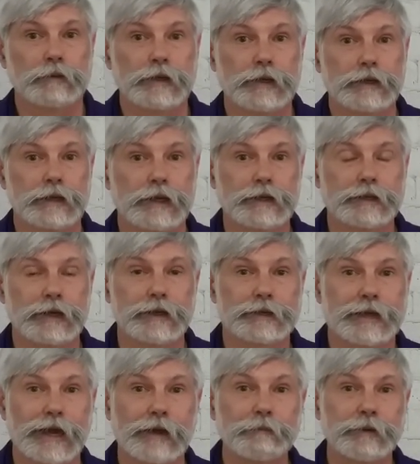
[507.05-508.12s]
It
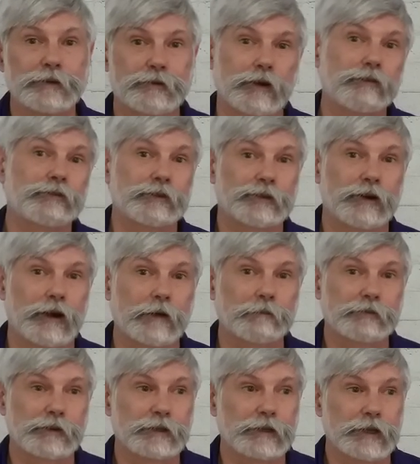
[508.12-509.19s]
can be tough at
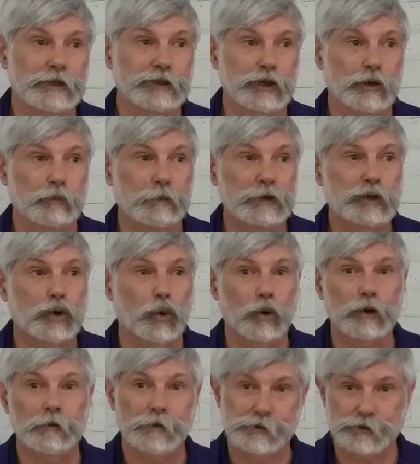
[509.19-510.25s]
times. And you know,
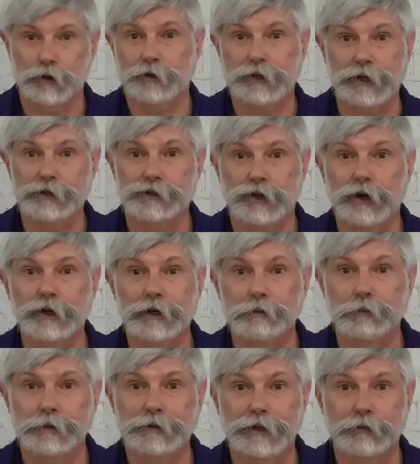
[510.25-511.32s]
mid-quarter, they start getting
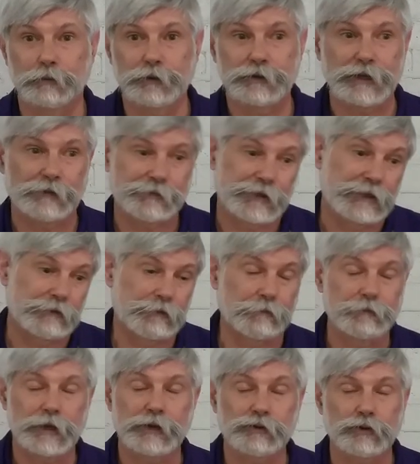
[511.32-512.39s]
tired. But then we have to give
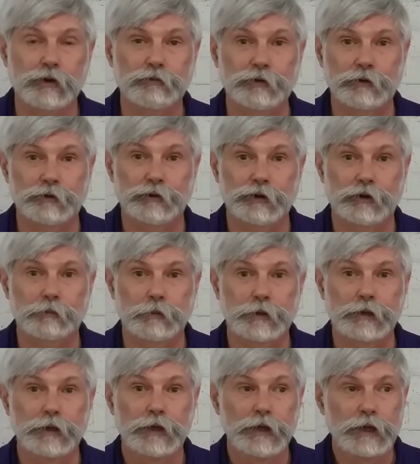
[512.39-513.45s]
them days off here and there.
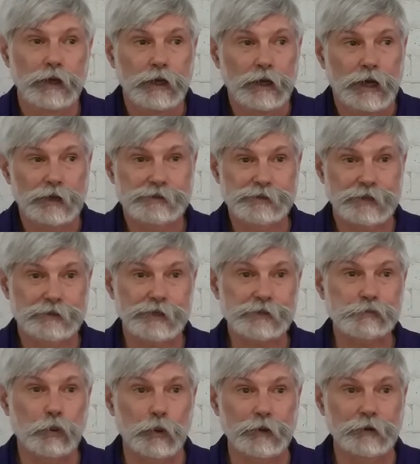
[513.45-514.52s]
But at
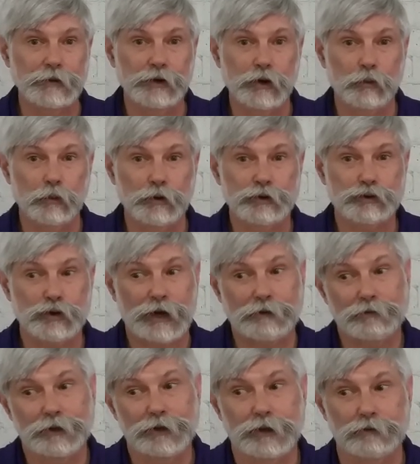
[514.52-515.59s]
this point in the year, we're
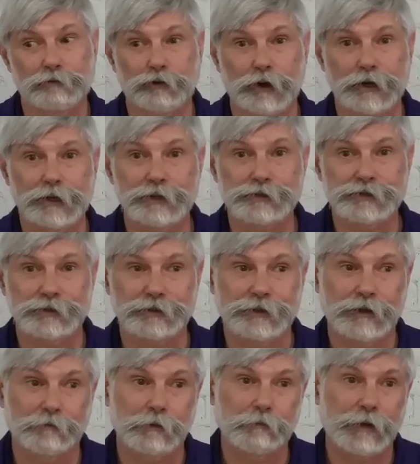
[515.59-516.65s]
traveling on Fridays and
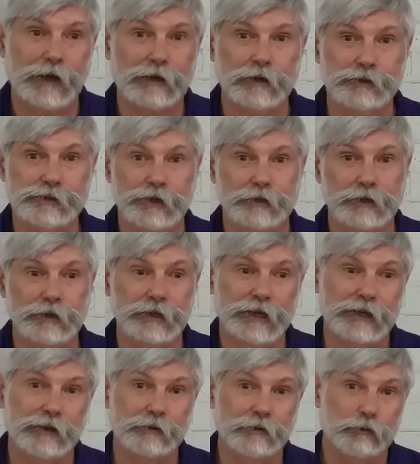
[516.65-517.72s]
coming back on Sunday. You
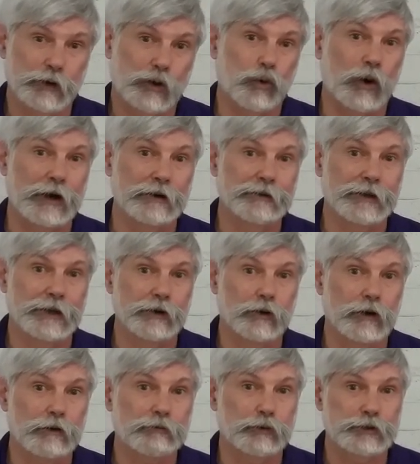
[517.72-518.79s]
get a required day
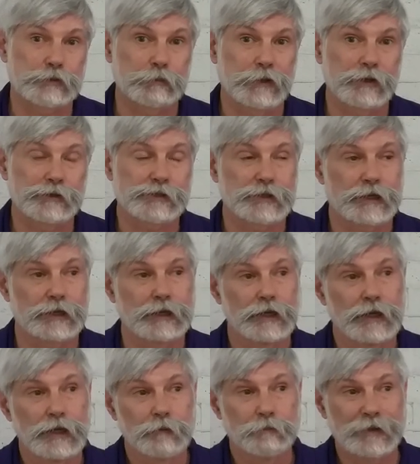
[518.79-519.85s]
off, which means that
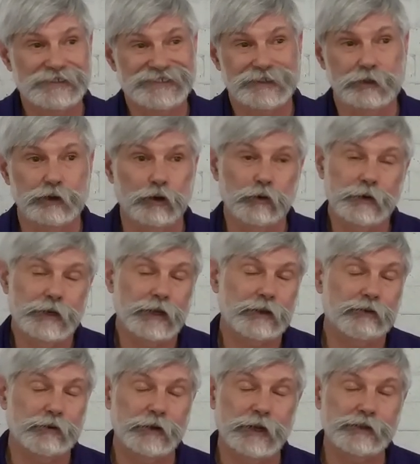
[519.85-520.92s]
basically you're only
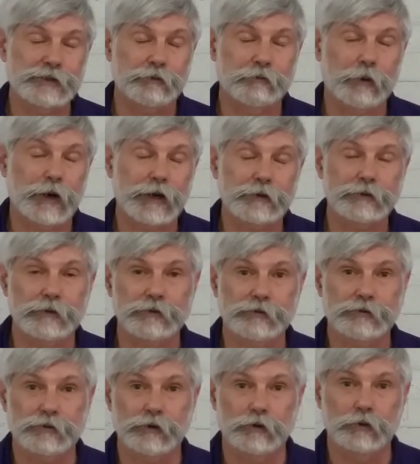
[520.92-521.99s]
getting 3 days of practice.
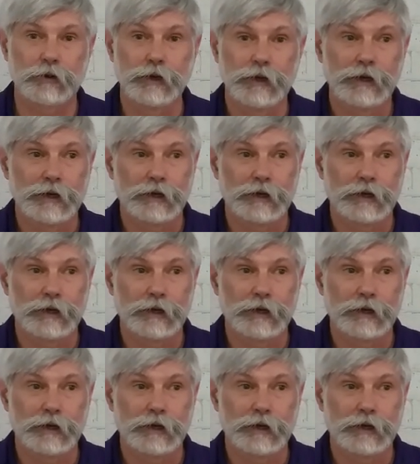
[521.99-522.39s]
So.